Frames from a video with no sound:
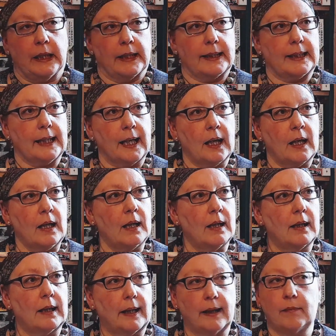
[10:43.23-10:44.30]
yeah,
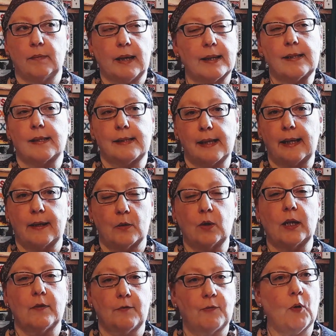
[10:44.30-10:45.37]
as I say,
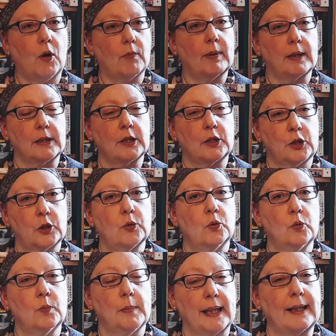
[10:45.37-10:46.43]
looking forward
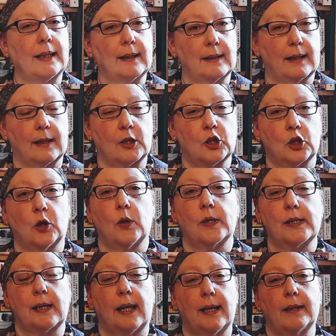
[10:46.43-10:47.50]
to making that
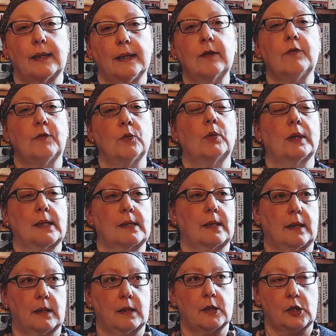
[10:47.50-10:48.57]
choice and
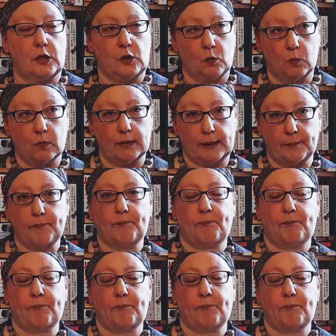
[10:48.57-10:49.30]
influencing the story.